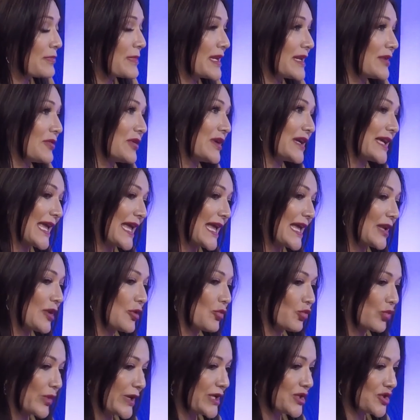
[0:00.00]
me to,
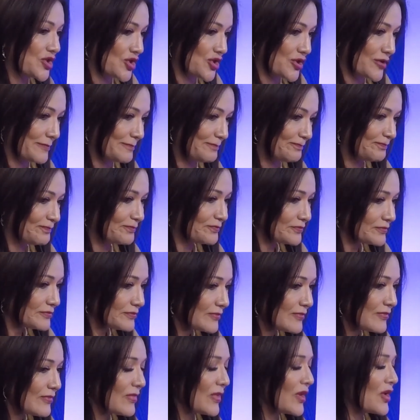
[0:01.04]
again, reach
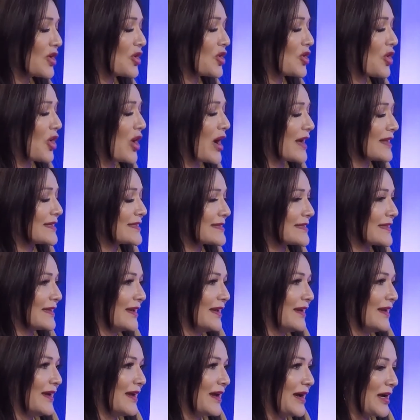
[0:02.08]
across
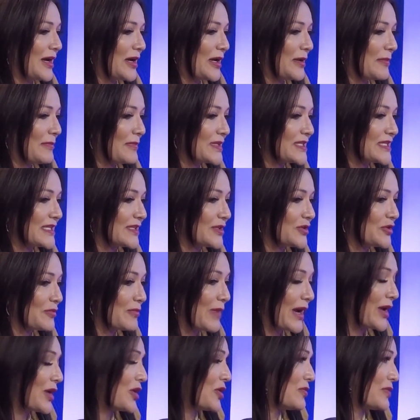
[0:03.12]
to
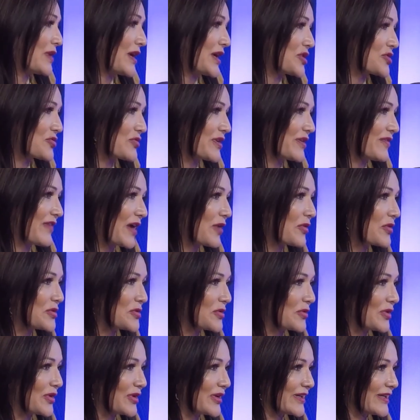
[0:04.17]
my home country of
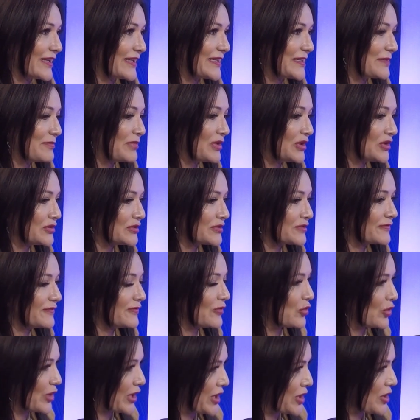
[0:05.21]
Ecuador and build
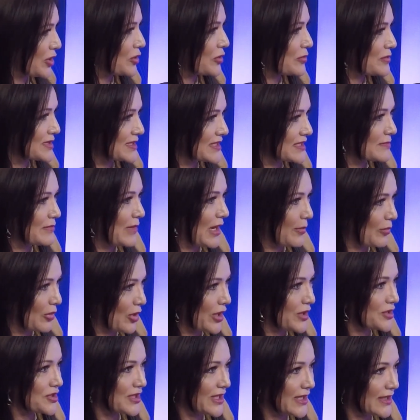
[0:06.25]
40 homes as my
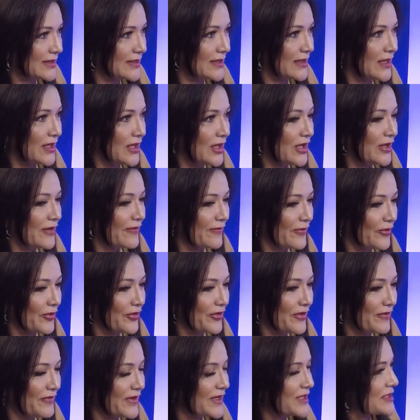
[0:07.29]
project for
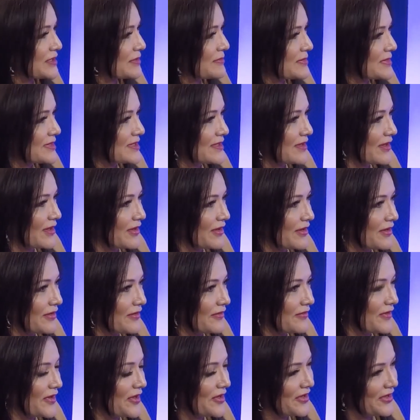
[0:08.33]
the victims
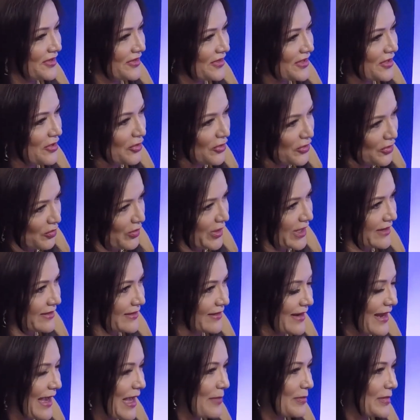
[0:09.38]
of the earthquake
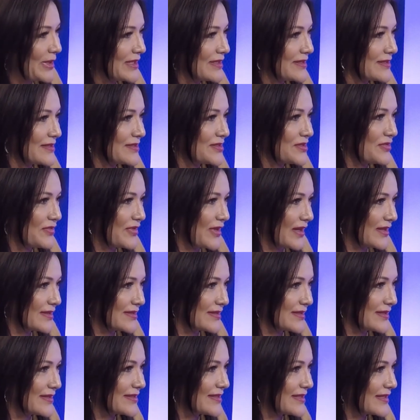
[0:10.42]
that happened in
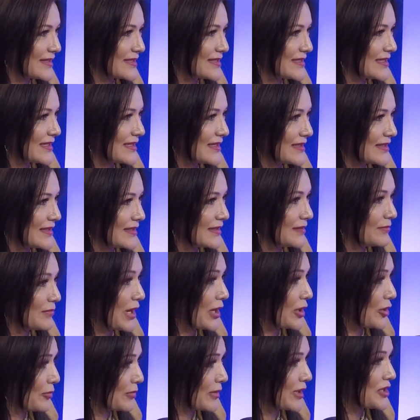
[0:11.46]
2016 in
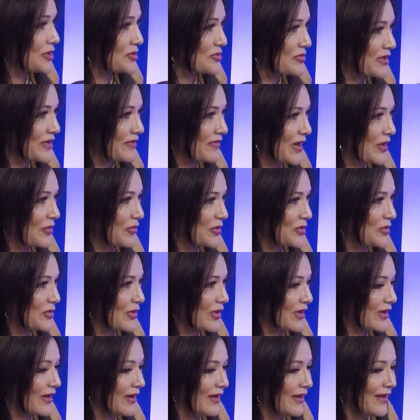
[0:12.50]
my home country of
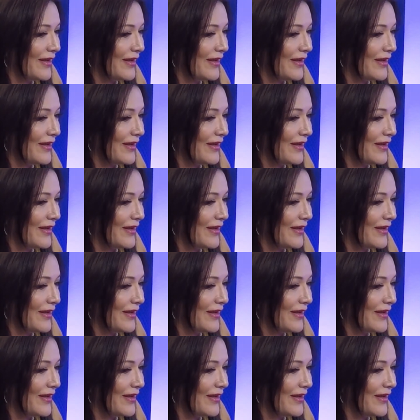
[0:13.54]
Ecuador.